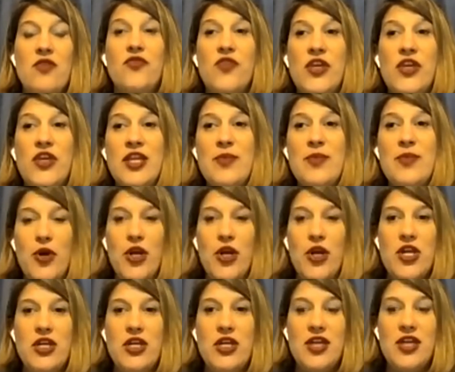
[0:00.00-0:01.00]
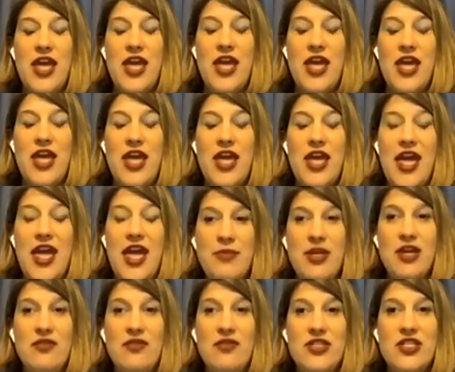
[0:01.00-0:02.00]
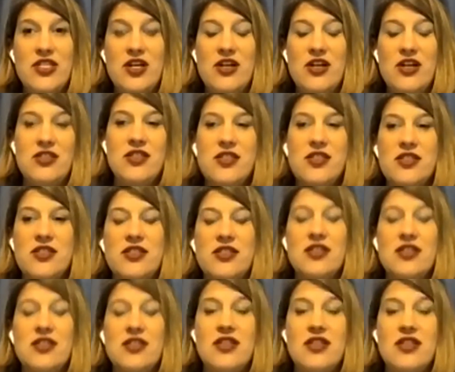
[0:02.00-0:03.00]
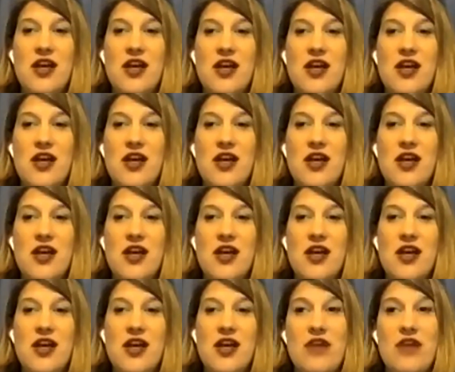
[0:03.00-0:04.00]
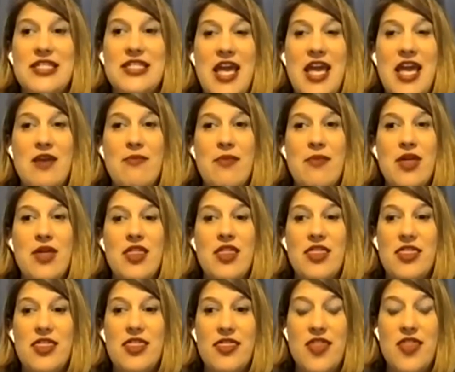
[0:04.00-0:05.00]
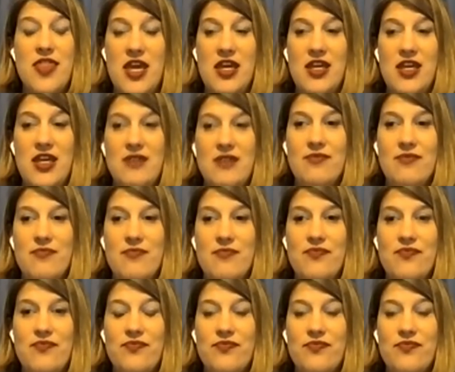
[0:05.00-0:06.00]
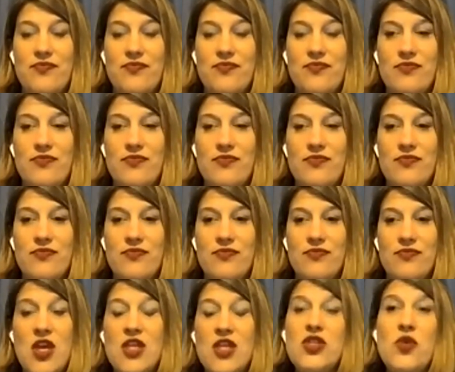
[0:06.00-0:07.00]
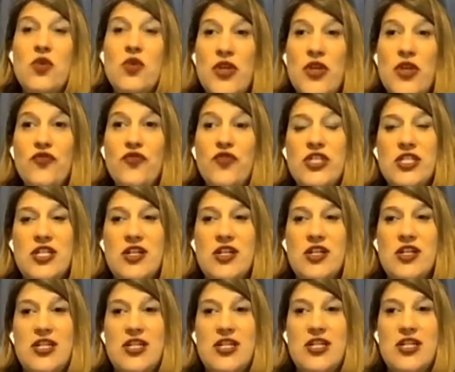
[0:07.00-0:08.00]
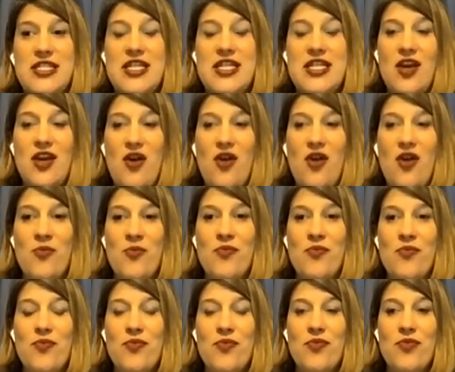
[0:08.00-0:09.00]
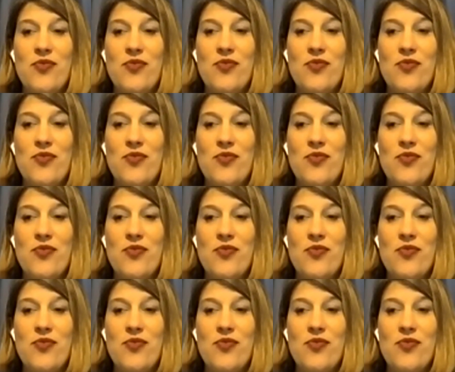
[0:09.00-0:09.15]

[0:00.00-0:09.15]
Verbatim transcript: Feeling bored can be a result of too much of the same thing. So, when you first started staying home,